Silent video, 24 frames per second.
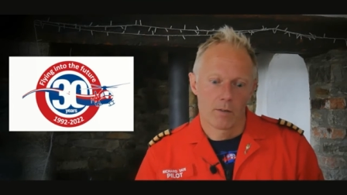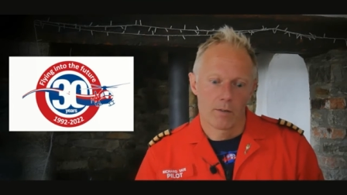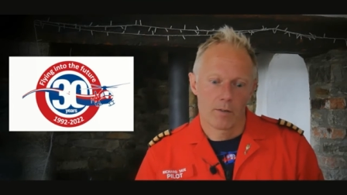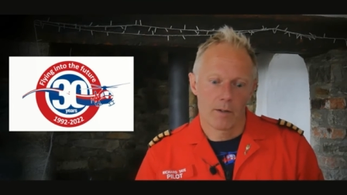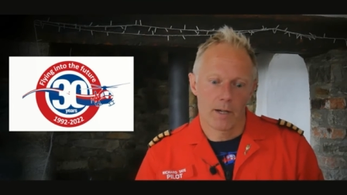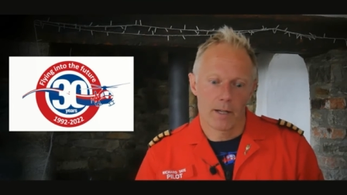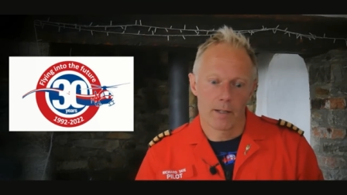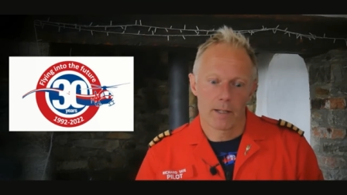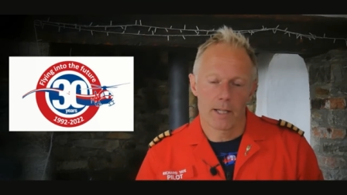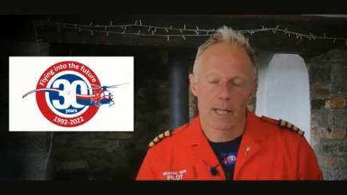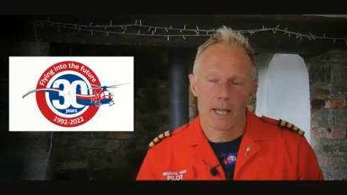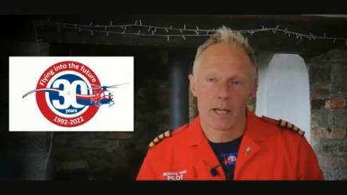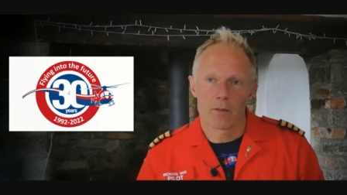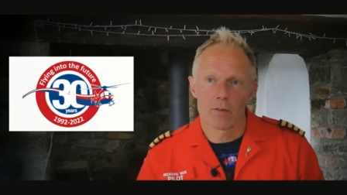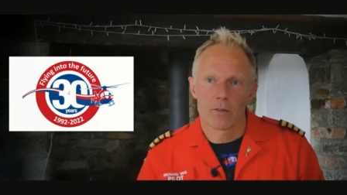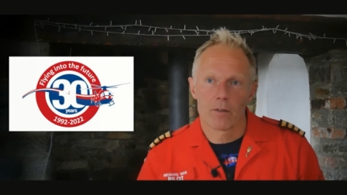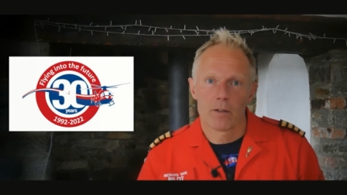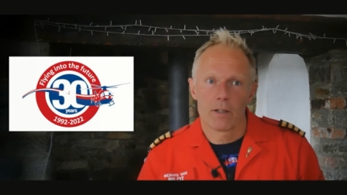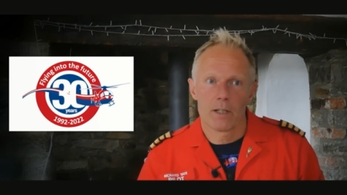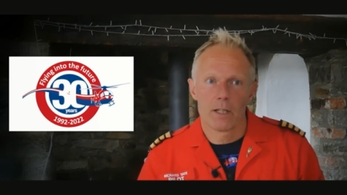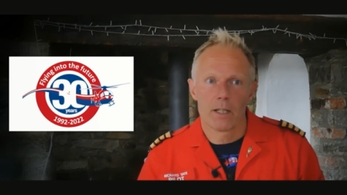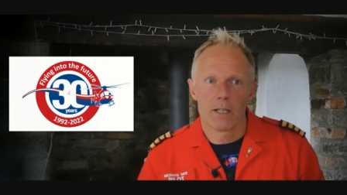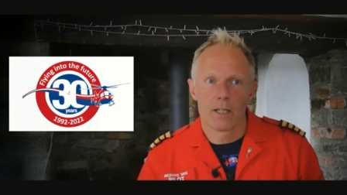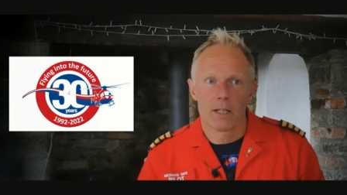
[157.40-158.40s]
around the
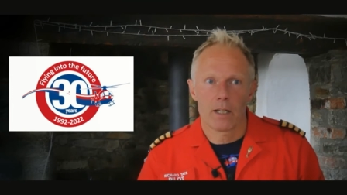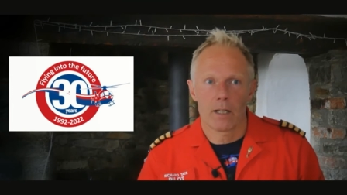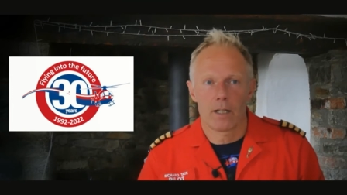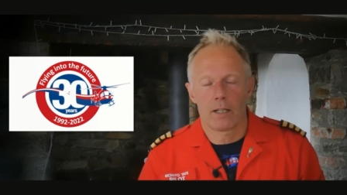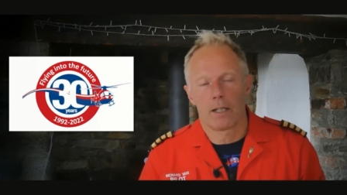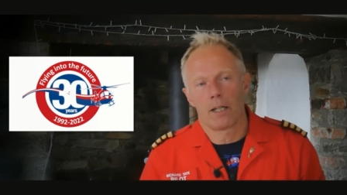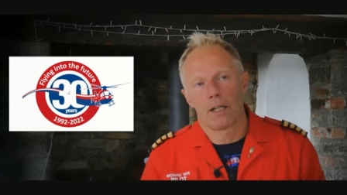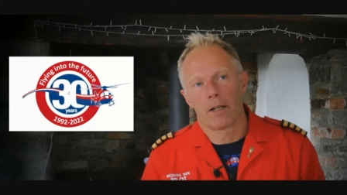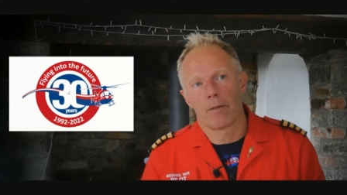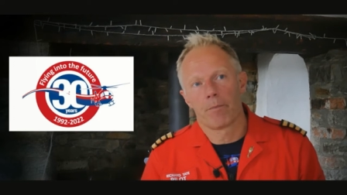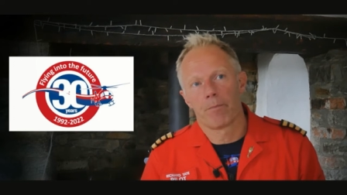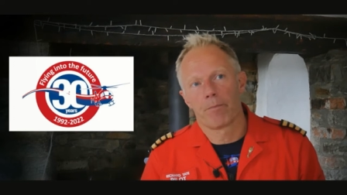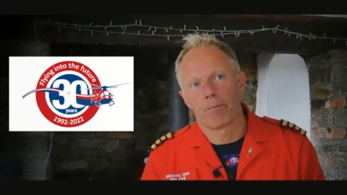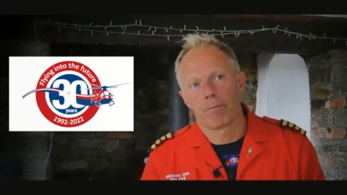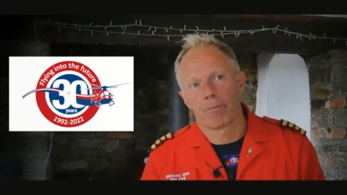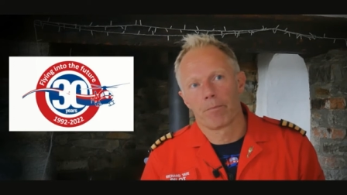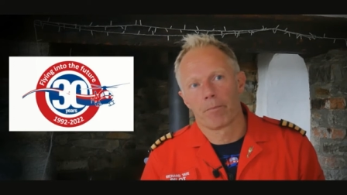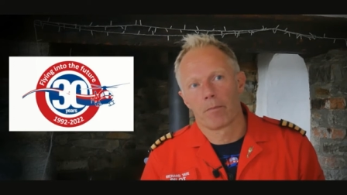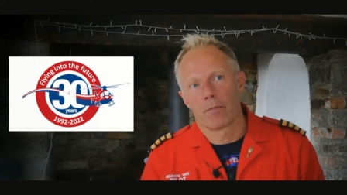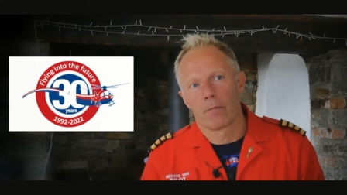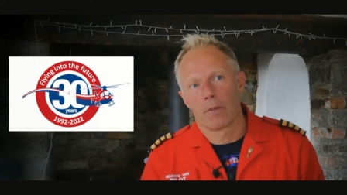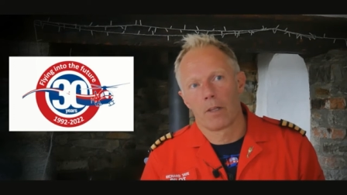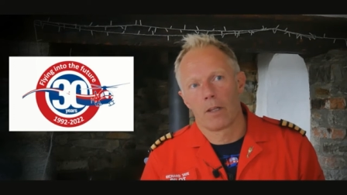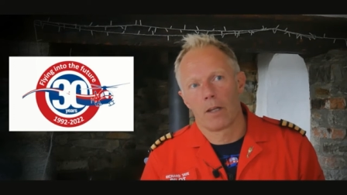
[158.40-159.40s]
county. Um,
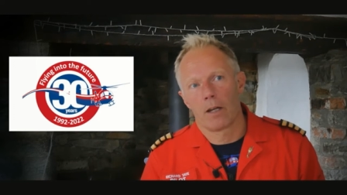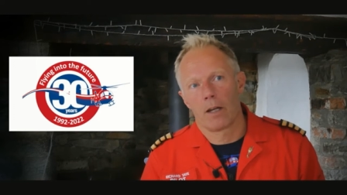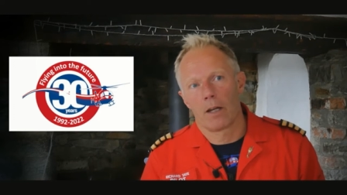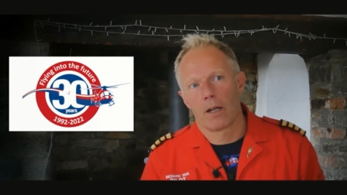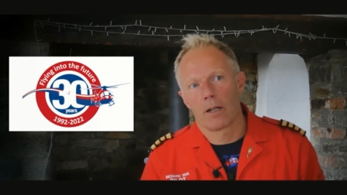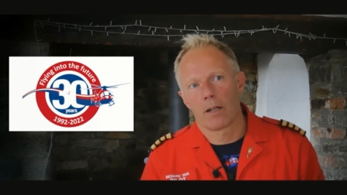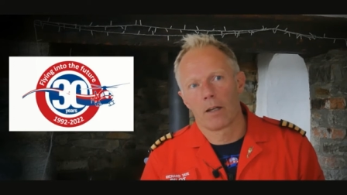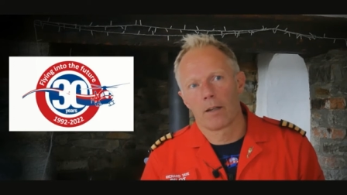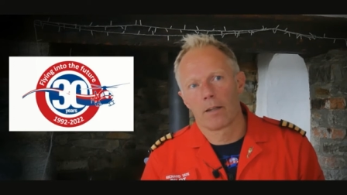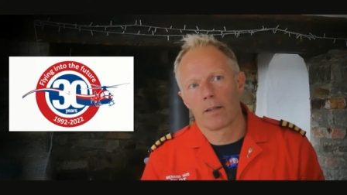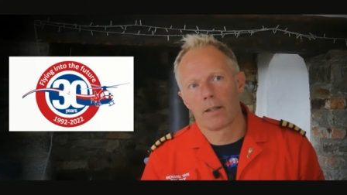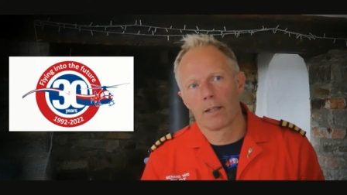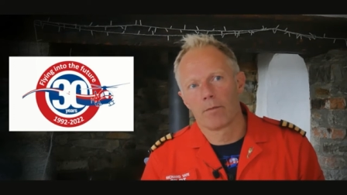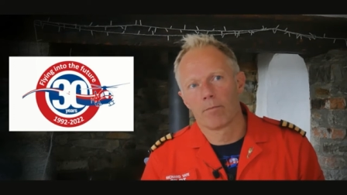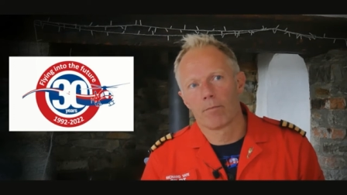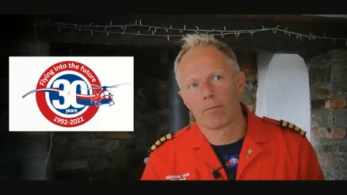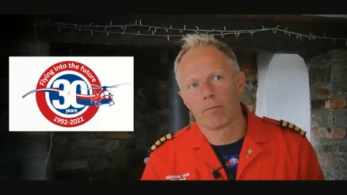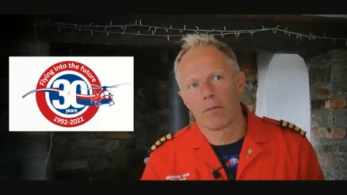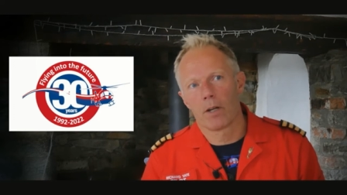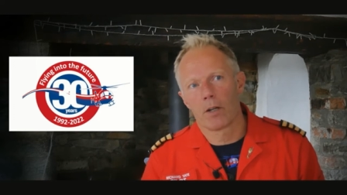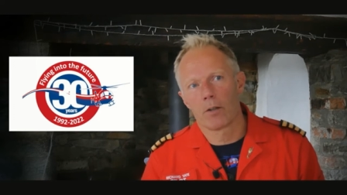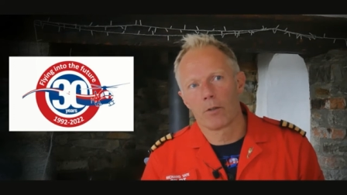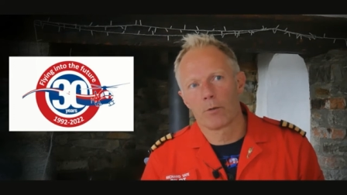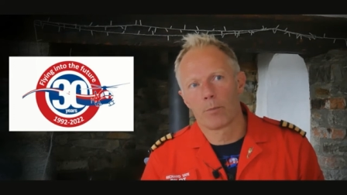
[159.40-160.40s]
and I
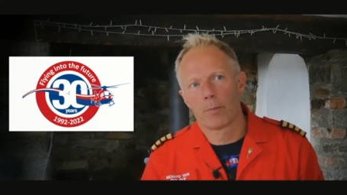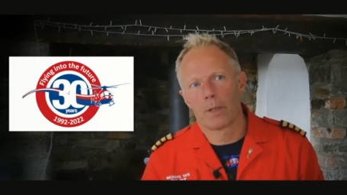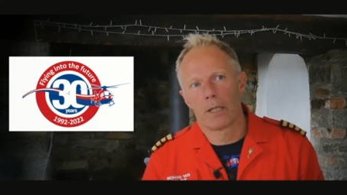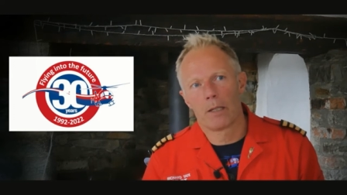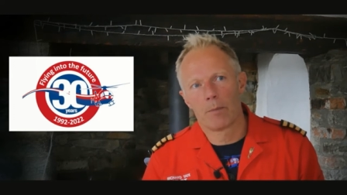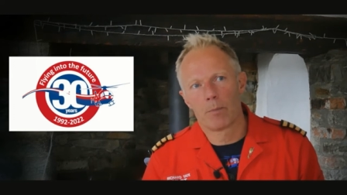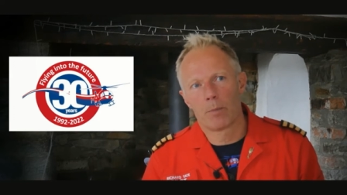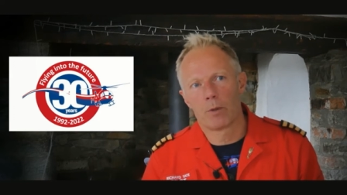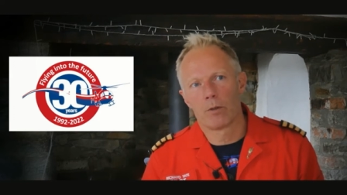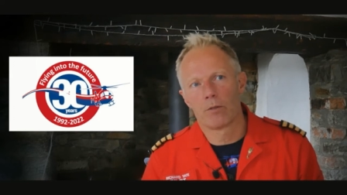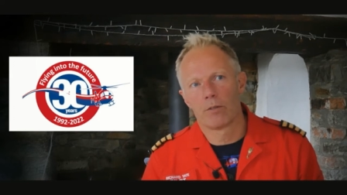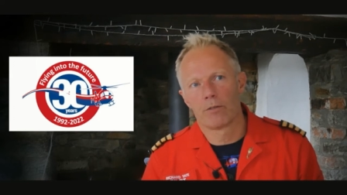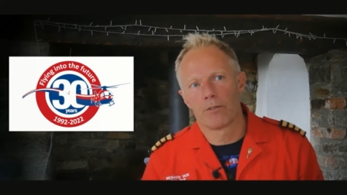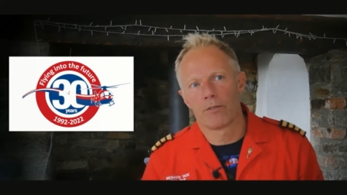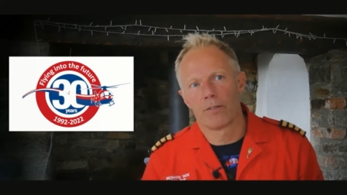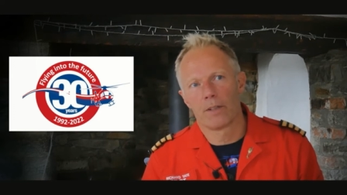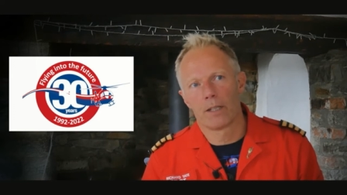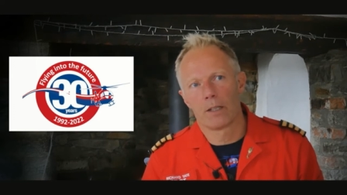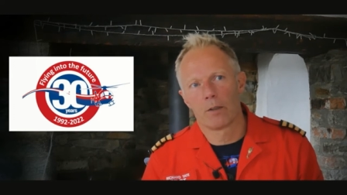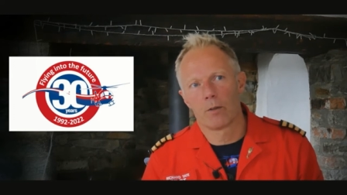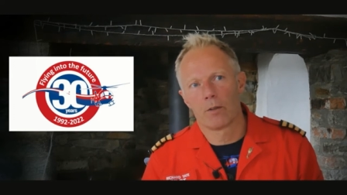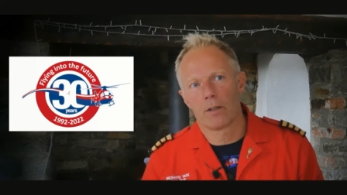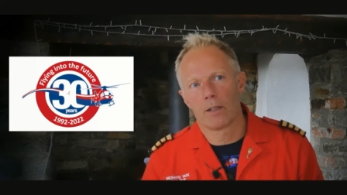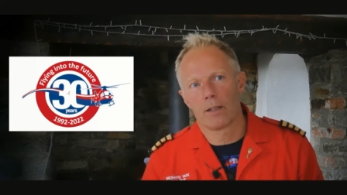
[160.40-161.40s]
think most people
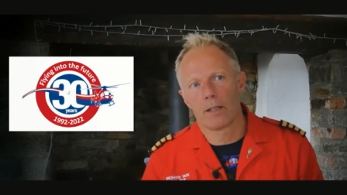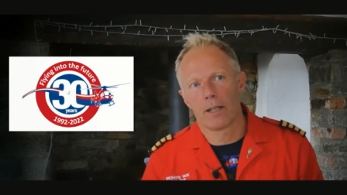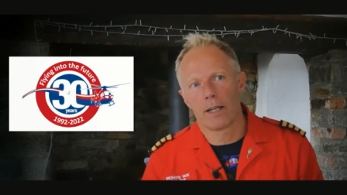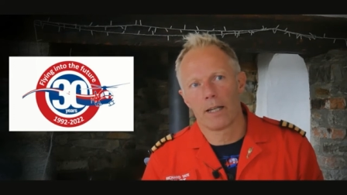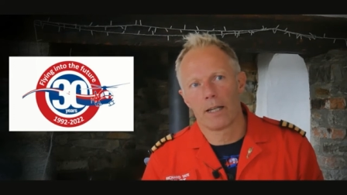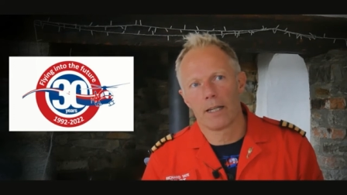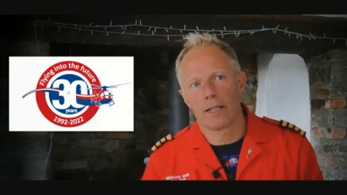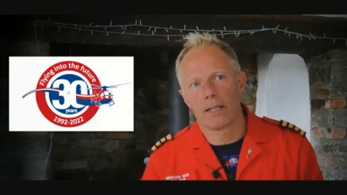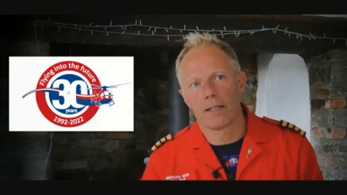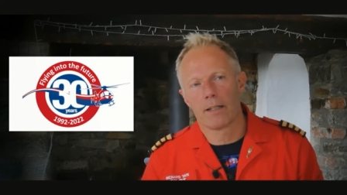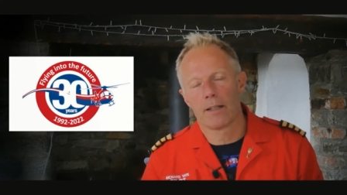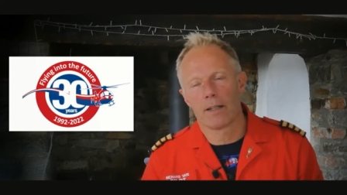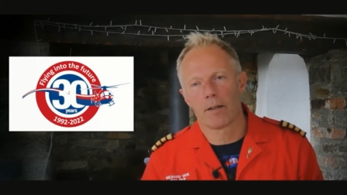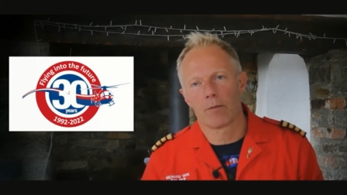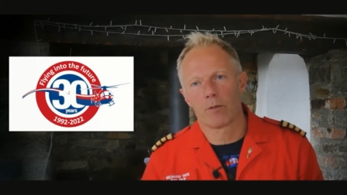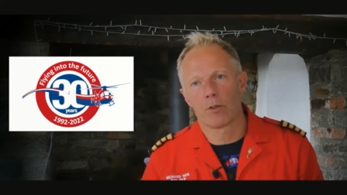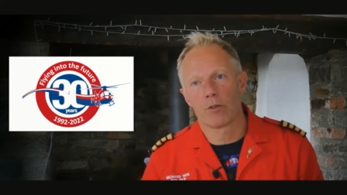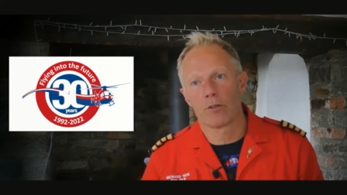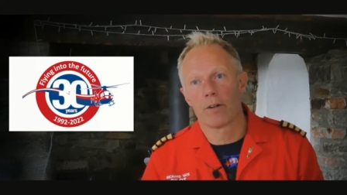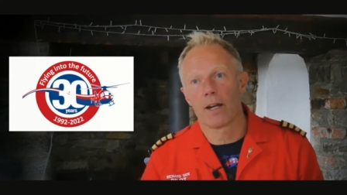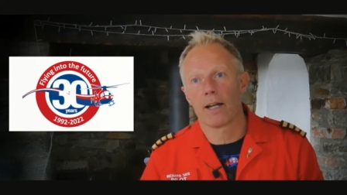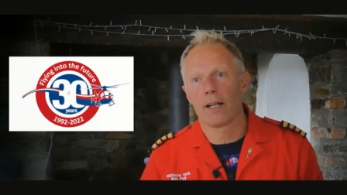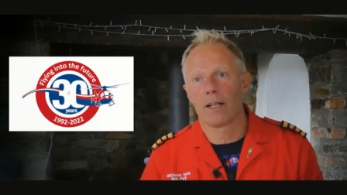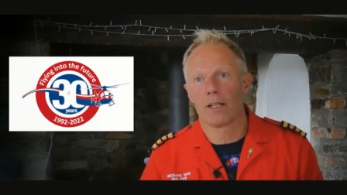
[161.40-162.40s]
feel that they either
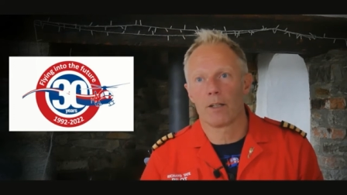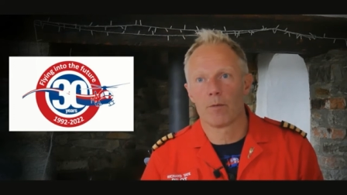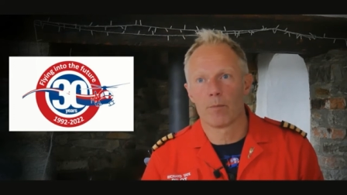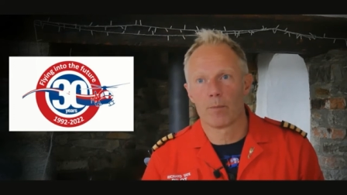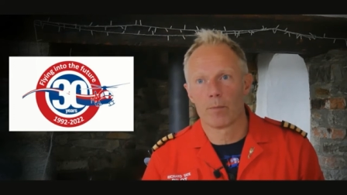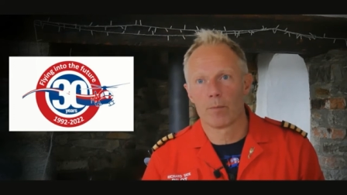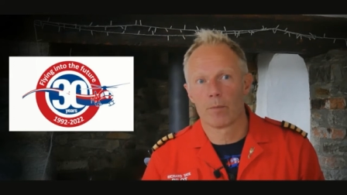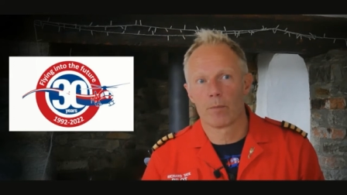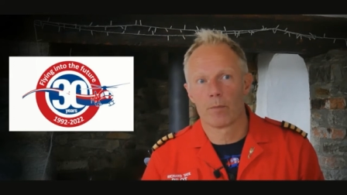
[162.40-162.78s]
directly